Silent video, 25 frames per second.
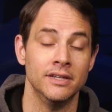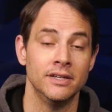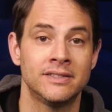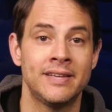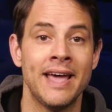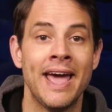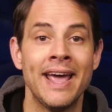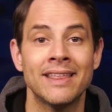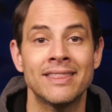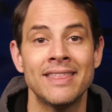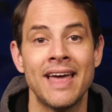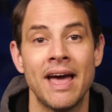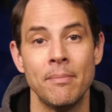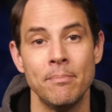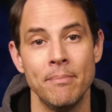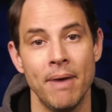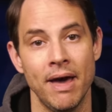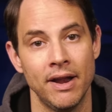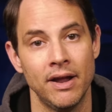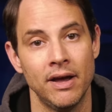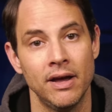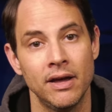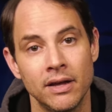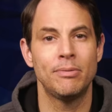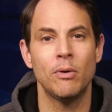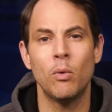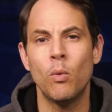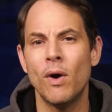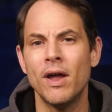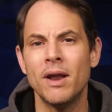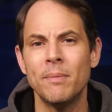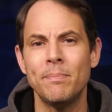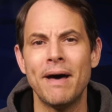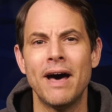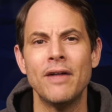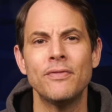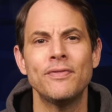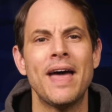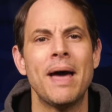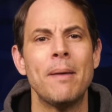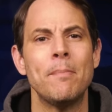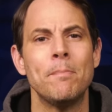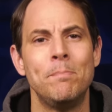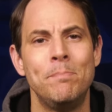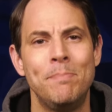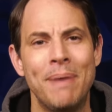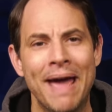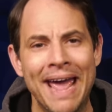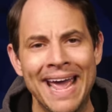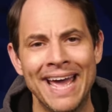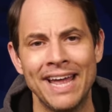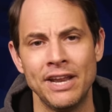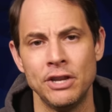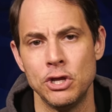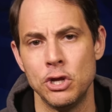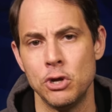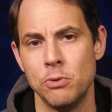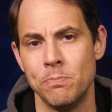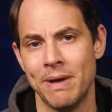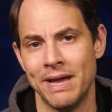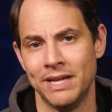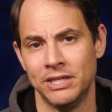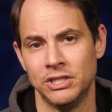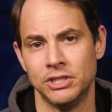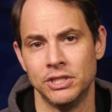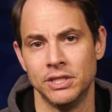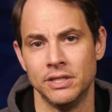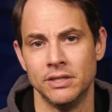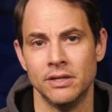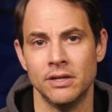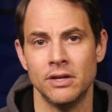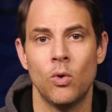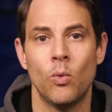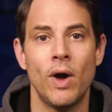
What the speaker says: Take that, Meta. But what about that ban you mentioned?